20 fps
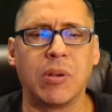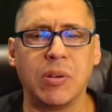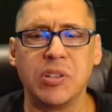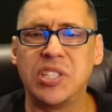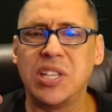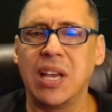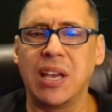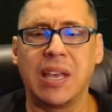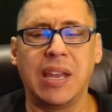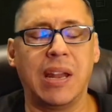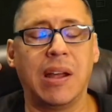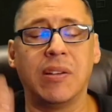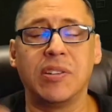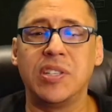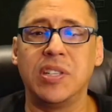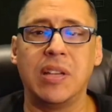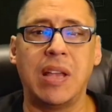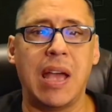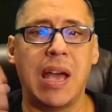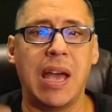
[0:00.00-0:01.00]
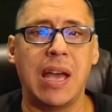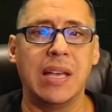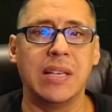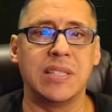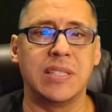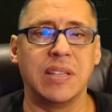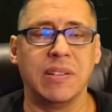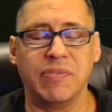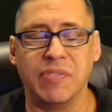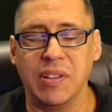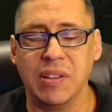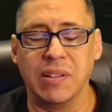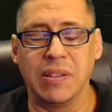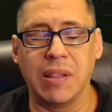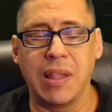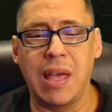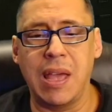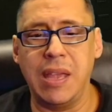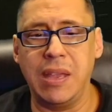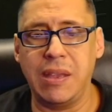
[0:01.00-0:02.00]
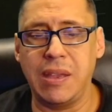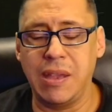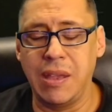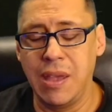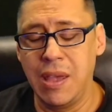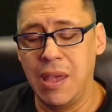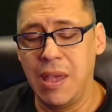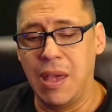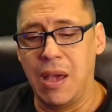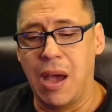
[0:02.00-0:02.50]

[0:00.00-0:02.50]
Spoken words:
Go check it out, you guys, if you'd like.